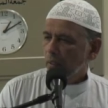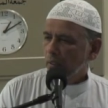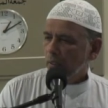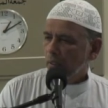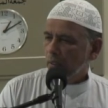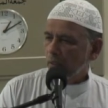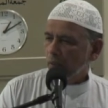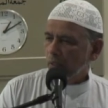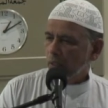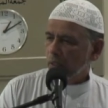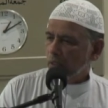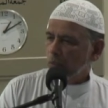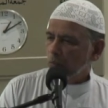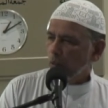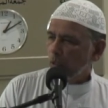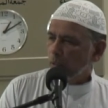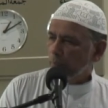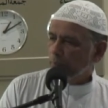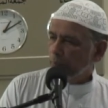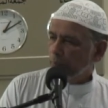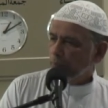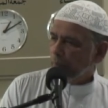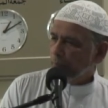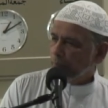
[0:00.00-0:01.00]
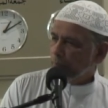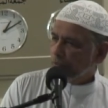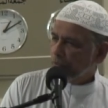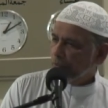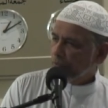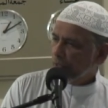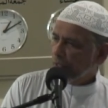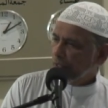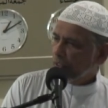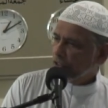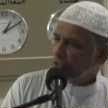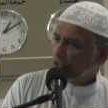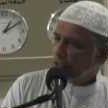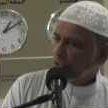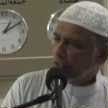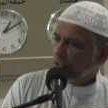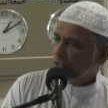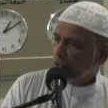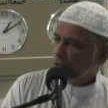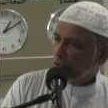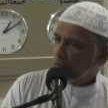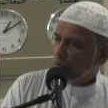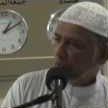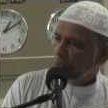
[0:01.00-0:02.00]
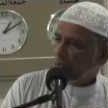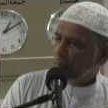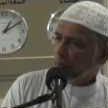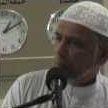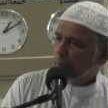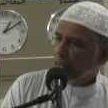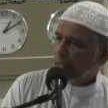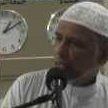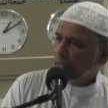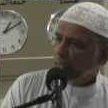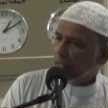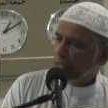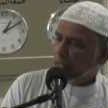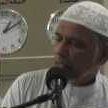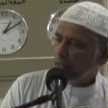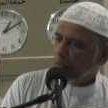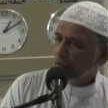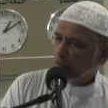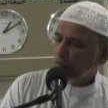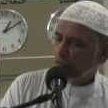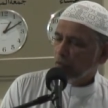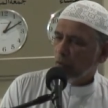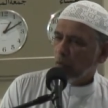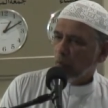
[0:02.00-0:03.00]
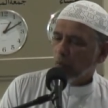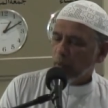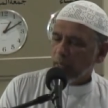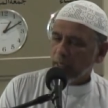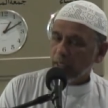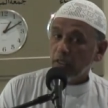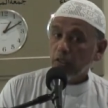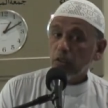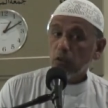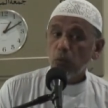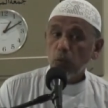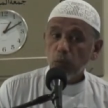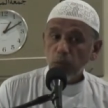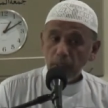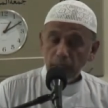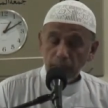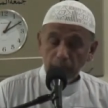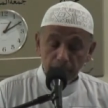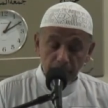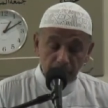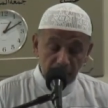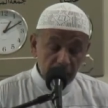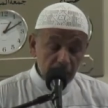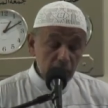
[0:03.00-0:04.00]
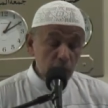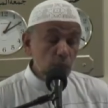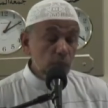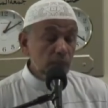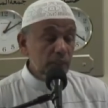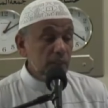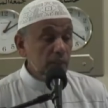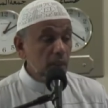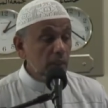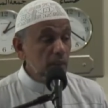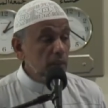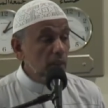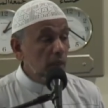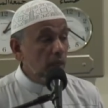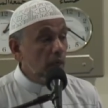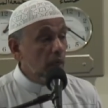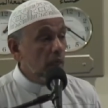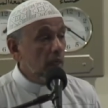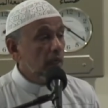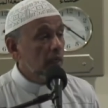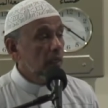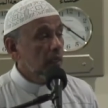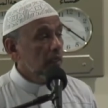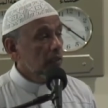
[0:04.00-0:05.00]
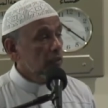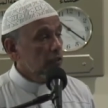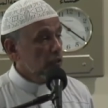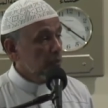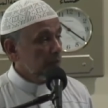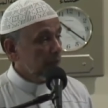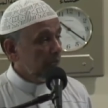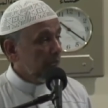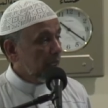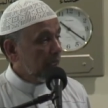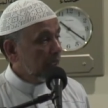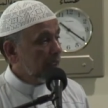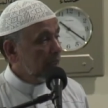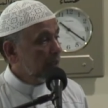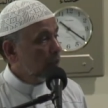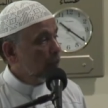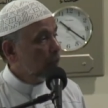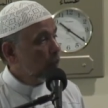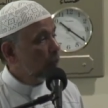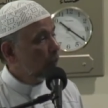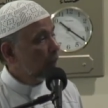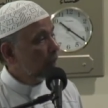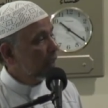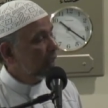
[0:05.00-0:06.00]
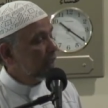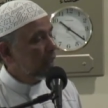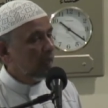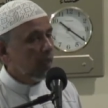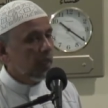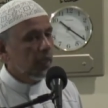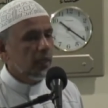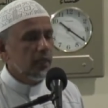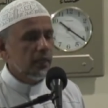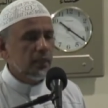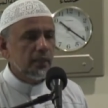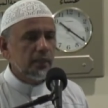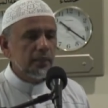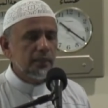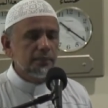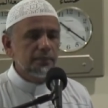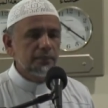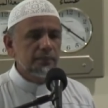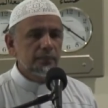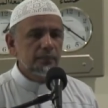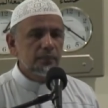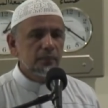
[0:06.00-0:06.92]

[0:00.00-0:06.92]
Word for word: Look at what preparation you are making for when you will meet with Allah subhanahu wa ta'ala.